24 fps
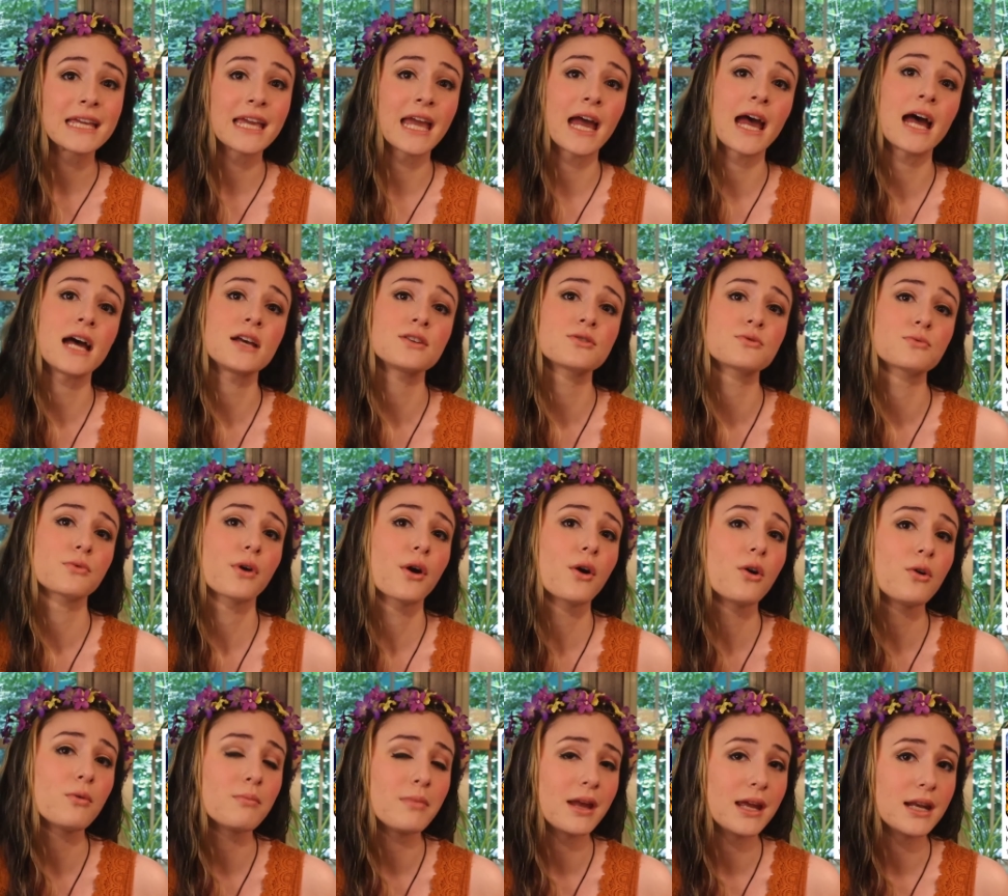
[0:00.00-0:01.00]
Kaz
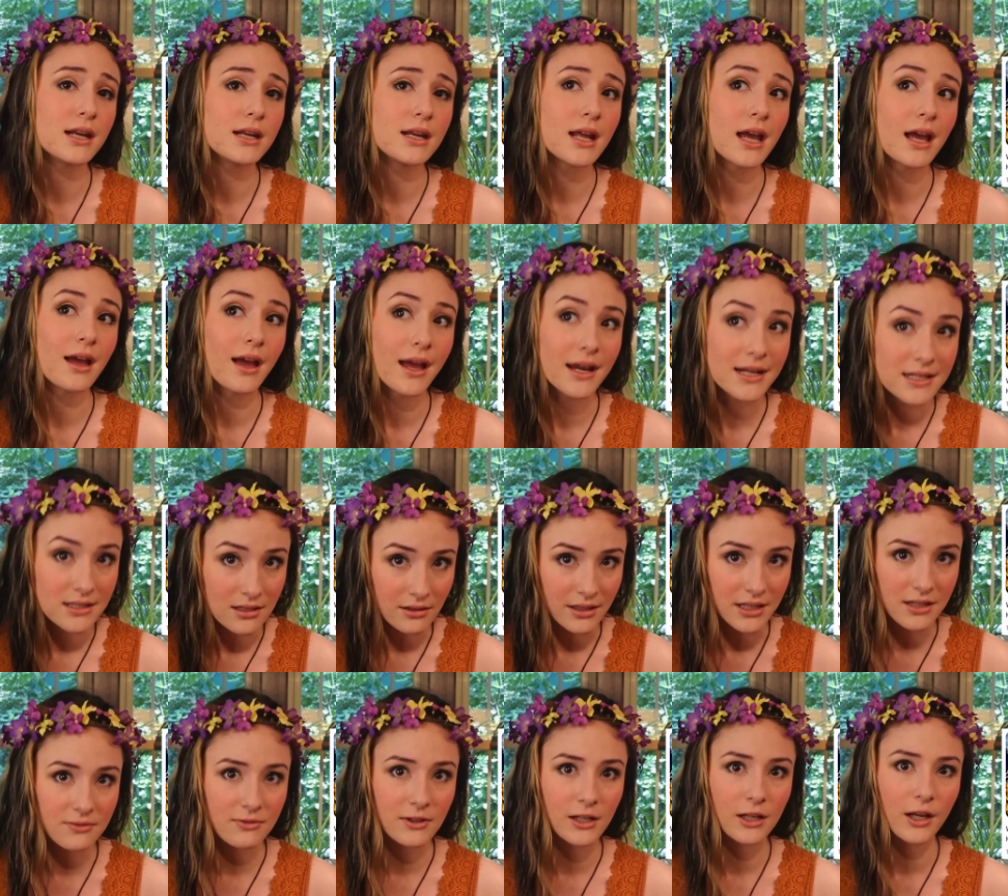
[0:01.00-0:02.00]
Rowe made an
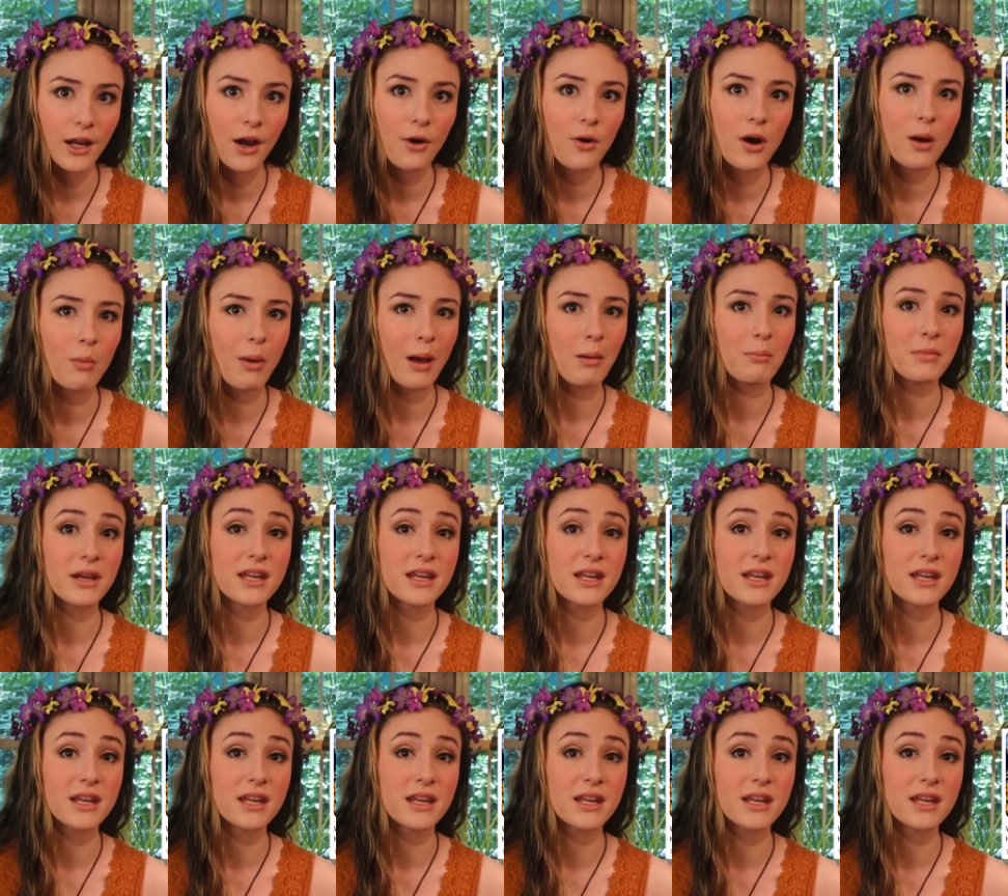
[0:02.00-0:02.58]
excellent video about